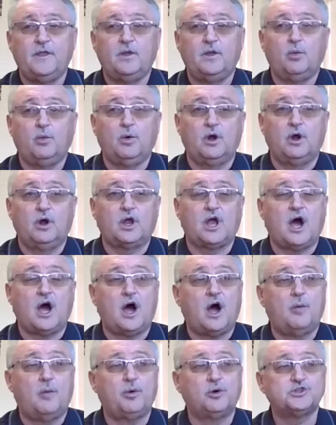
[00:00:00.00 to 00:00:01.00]
where
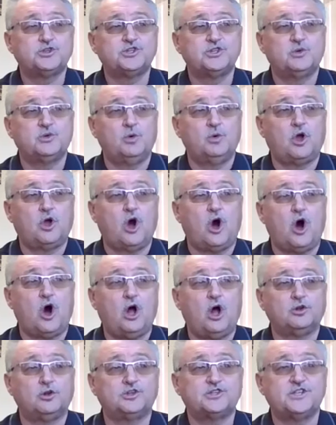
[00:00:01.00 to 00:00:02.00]
a person will call
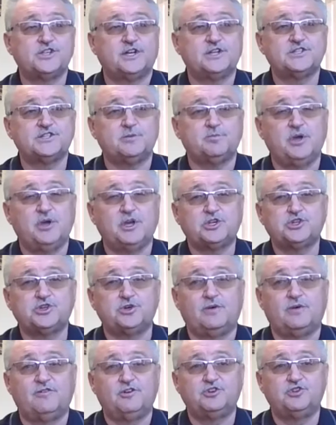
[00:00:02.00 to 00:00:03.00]
or send us a picture
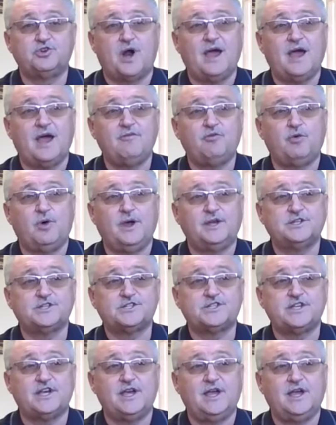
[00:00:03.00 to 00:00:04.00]
of a driveway and
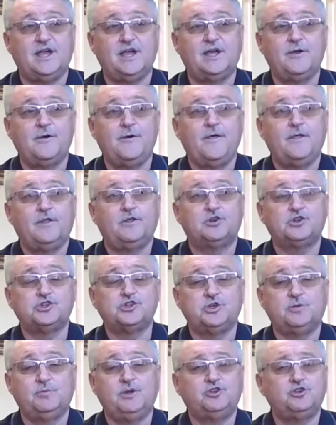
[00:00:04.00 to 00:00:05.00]
say, there
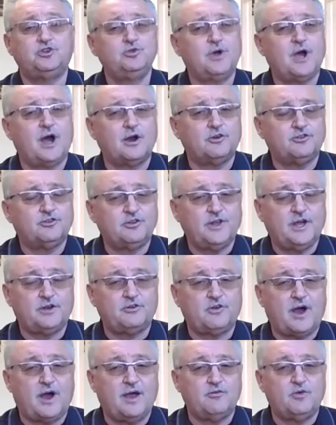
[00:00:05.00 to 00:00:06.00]
should be 2 cars in that
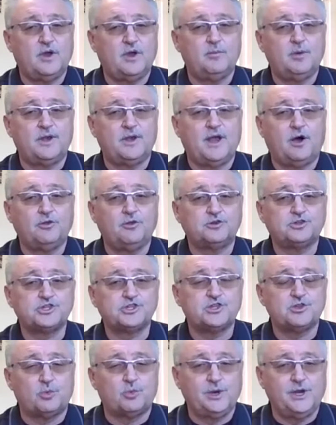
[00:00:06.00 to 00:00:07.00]
driveway, but now there's
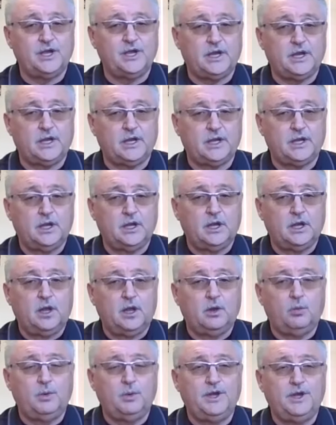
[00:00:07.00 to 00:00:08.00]
3.
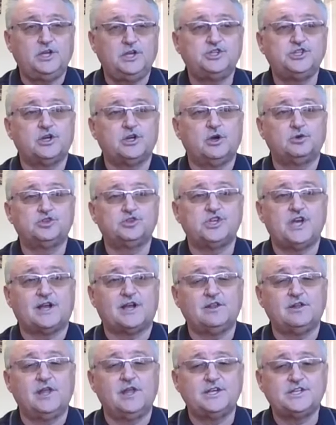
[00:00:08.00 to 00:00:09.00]
We need you to go check
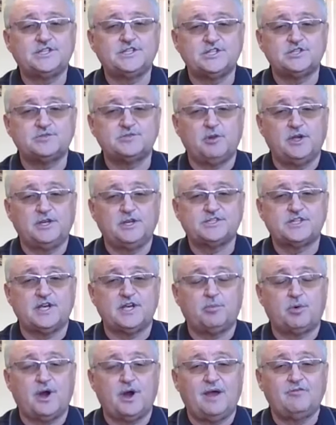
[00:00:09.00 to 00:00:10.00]
the license plates on
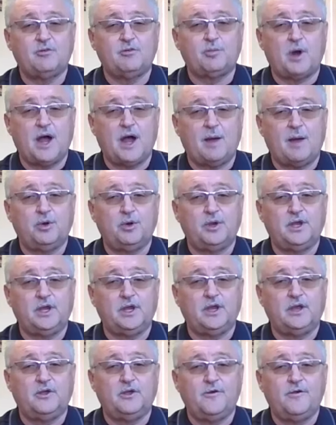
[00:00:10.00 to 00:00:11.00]
private
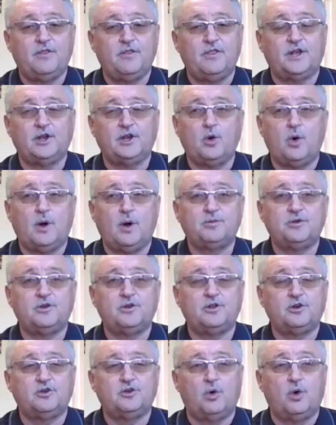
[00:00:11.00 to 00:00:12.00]
property, then go up to
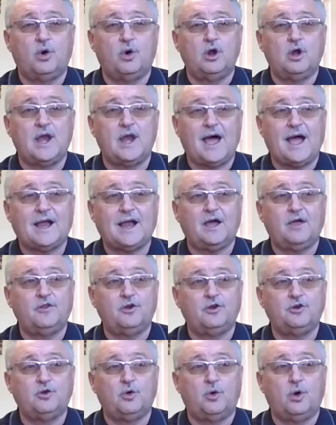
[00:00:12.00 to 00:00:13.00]
their door, knock on their
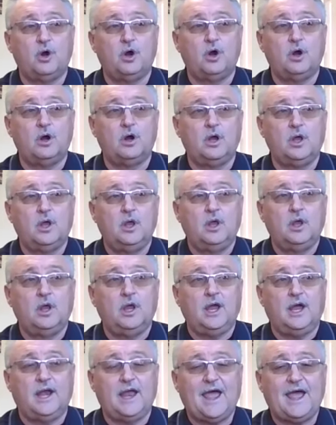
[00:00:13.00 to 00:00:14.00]
door,
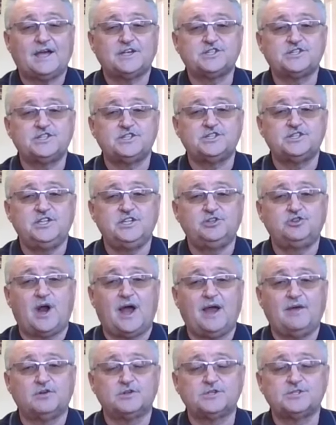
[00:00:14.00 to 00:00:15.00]
and ask to see
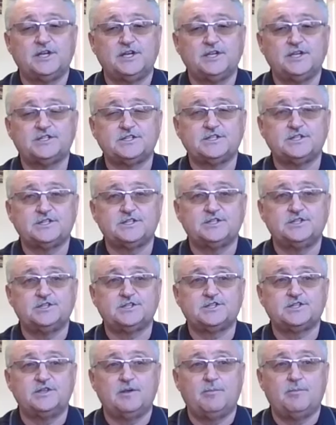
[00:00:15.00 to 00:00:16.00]
driver's
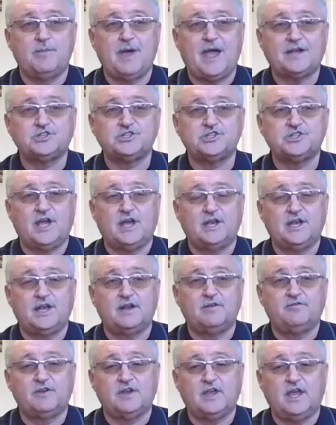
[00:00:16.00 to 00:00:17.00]
licenses that match the
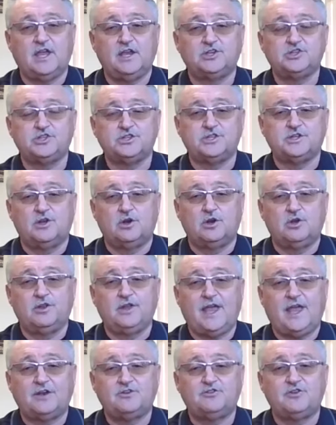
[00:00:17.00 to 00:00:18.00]
identification or the
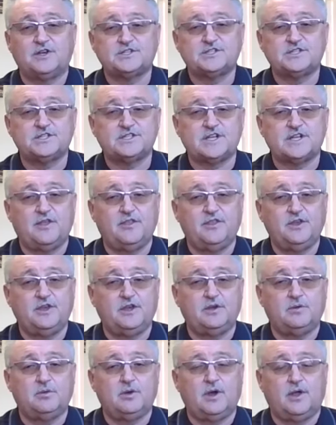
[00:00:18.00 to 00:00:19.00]
addresses on
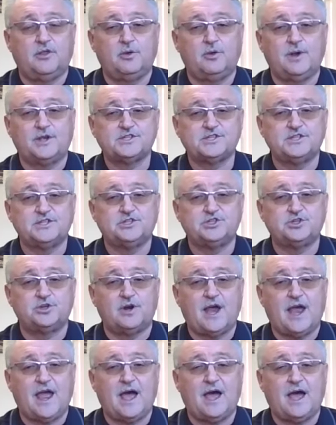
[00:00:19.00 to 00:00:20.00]
the residence you're
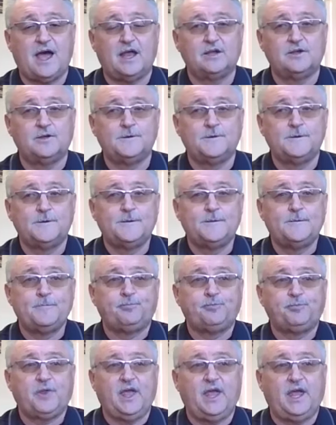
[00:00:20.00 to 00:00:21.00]
at.
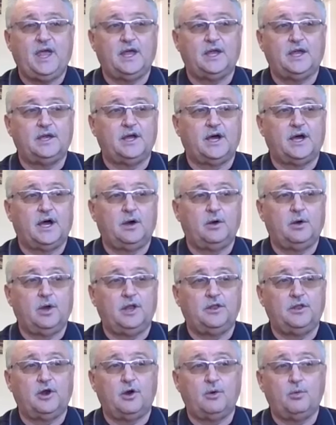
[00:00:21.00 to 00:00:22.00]
And
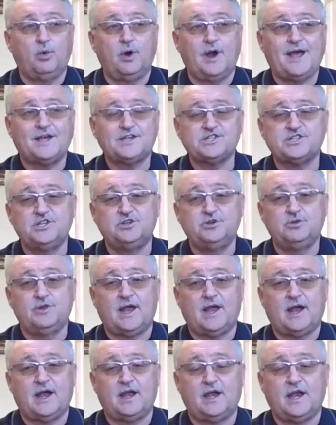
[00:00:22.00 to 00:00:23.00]
we're asked to do that
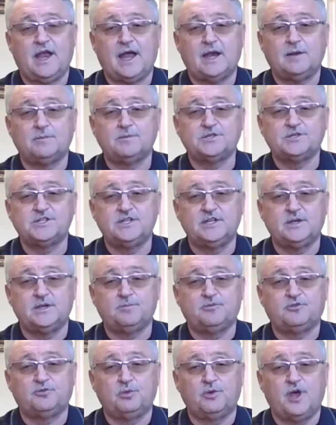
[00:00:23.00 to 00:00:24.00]
on anonymous
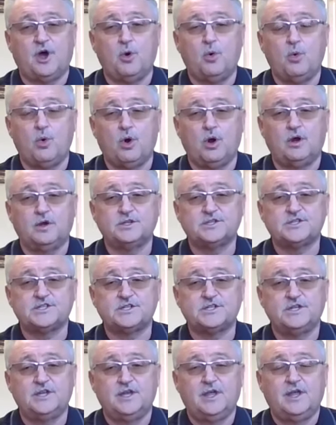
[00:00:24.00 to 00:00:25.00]
tips without warrants.
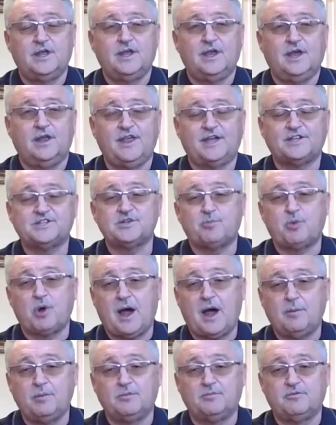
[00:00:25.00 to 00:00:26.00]
And that's a
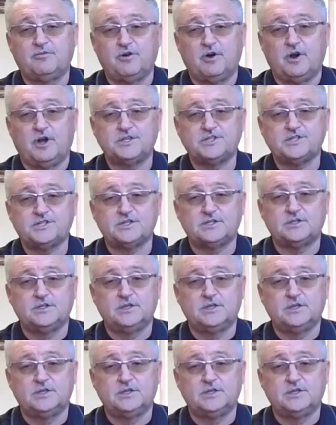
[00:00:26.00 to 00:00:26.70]
problem for us.